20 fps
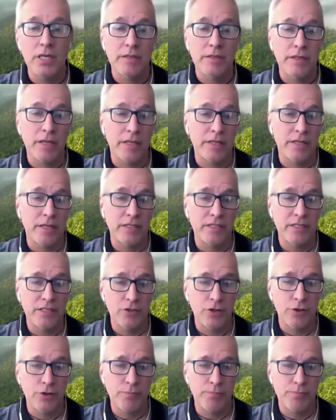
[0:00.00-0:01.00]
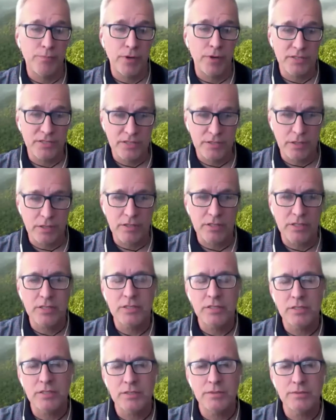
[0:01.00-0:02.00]
Then I did a postdoc,
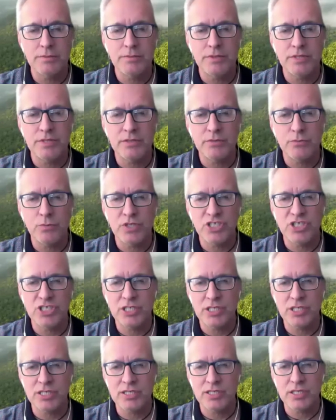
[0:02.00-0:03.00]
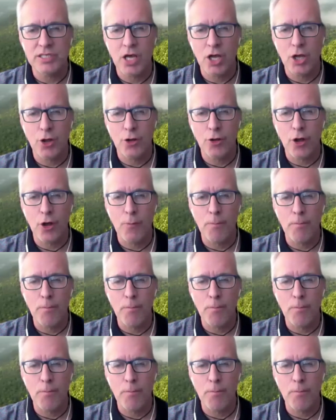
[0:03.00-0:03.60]
which is a